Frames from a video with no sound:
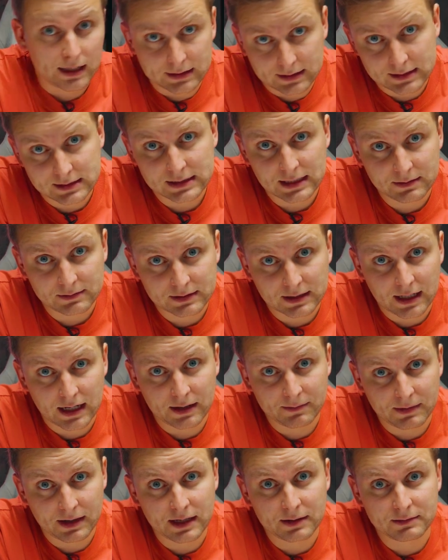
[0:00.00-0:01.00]
At the same
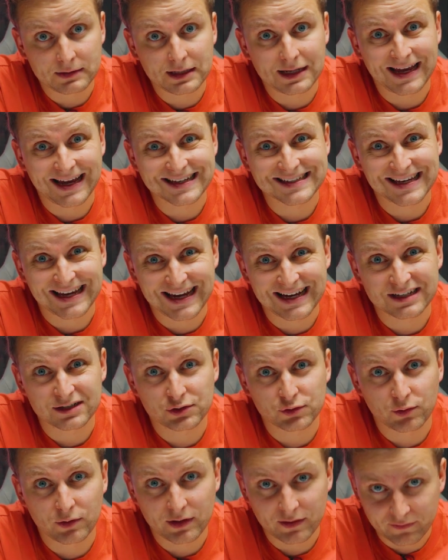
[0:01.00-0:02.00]
time, AMD has had
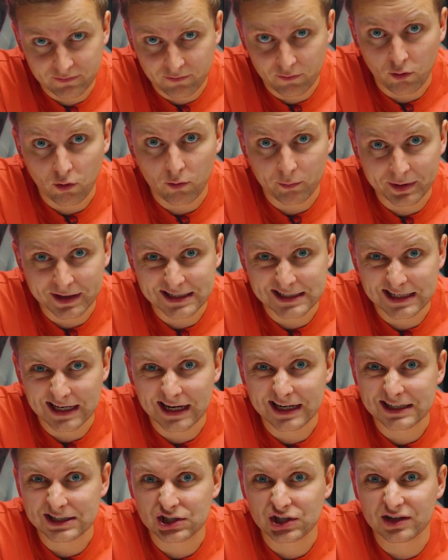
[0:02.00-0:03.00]
24
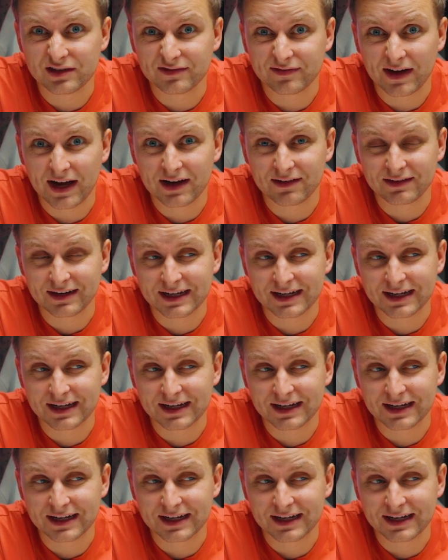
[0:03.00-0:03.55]
PCIe Gen 5